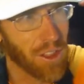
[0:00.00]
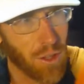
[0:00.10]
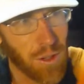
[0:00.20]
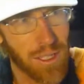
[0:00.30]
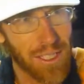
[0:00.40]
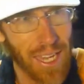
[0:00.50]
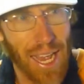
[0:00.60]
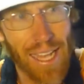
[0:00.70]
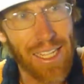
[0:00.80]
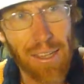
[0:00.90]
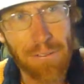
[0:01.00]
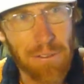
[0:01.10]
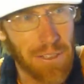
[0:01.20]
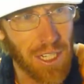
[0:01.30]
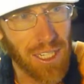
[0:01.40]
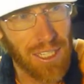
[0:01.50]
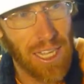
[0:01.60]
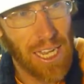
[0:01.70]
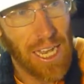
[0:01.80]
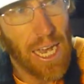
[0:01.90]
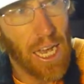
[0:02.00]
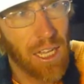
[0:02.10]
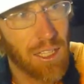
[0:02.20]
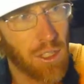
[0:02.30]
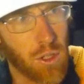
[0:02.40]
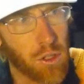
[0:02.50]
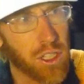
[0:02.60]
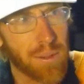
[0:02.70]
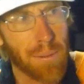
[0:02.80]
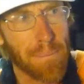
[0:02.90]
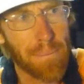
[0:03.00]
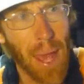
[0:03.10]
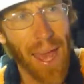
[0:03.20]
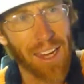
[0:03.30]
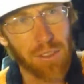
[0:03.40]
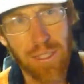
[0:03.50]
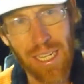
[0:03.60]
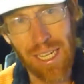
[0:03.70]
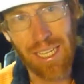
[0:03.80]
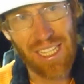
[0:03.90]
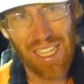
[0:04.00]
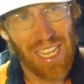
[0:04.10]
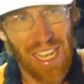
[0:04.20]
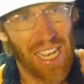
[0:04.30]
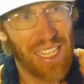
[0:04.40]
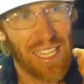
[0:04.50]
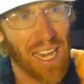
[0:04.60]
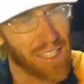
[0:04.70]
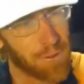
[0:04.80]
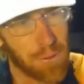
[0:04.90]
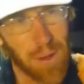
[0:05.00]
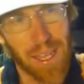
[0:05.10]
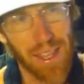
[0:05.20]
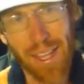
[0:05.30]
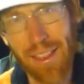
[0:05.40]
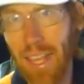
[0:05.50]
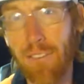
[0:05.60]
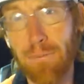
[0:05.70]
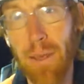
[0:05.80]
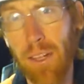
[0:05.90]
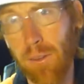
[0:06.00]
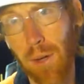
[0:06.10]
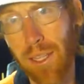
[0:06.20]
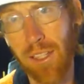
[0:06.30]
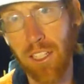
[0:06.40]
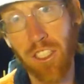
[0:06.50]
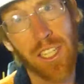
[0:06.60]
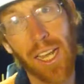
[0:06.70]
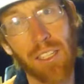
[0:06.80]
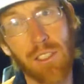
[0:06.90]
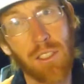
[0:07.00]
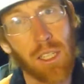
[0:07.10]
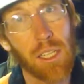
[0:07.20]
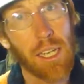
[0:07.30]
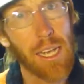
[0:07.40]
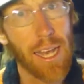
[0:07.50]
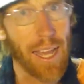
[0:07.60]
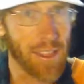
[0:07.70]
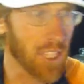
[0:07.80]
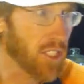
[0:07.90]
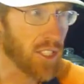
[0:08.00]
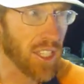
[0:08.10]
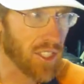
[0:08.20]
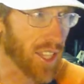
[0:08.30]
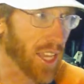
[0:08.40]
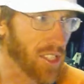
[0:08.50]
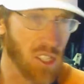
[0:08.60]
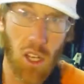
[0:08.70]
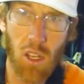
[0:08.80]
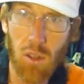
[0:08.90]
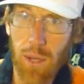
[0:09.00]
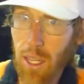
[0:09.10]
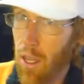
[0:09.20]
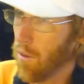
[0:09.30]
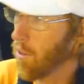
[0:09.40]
authoritative, just douchebaggery kind of way that they've been running their channels, and this extends all the way